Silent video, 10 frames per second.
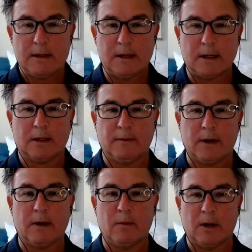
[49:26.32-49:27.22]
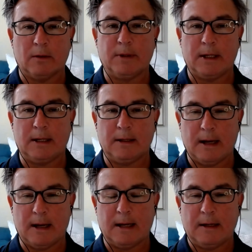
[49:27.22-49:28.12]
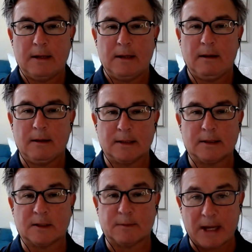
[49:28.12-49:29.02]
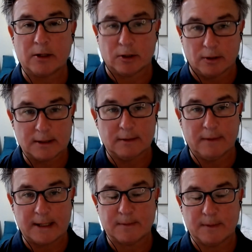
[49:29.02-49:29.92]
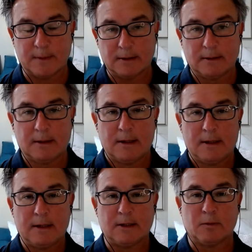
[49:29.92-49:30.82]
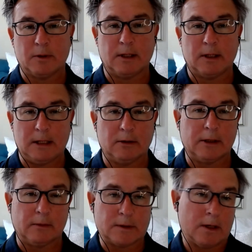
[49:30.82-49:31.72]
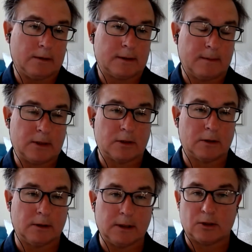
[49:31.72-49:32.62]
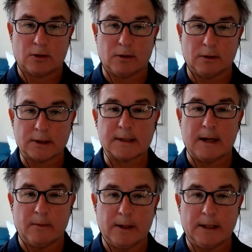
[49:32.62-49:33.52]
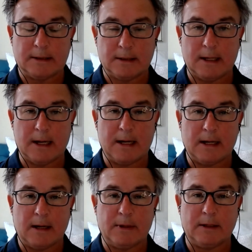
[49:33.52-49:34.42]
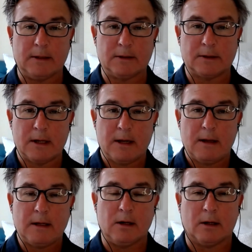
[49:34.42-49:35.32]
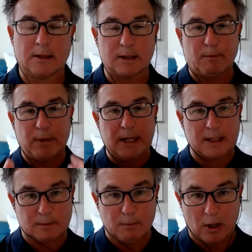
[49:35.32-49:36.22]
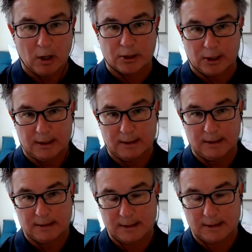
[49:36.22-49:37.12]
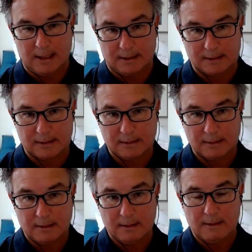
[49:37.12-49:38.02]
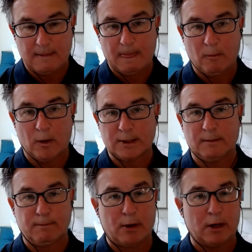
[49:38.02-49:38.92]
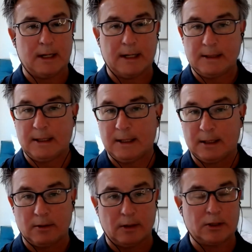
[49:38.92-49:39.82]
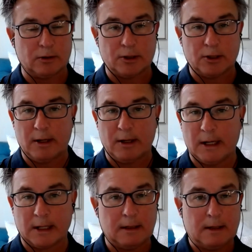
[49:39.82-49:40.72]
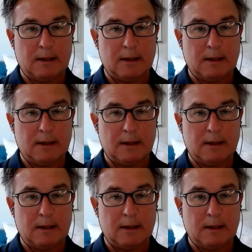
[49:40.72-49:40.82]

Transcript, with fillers: And it could very well be that this expenditure, this investment is really yielding results. Certainly it sure looks that way today. There's, because the biggest margin in these states wasn't party ID, congressional generic,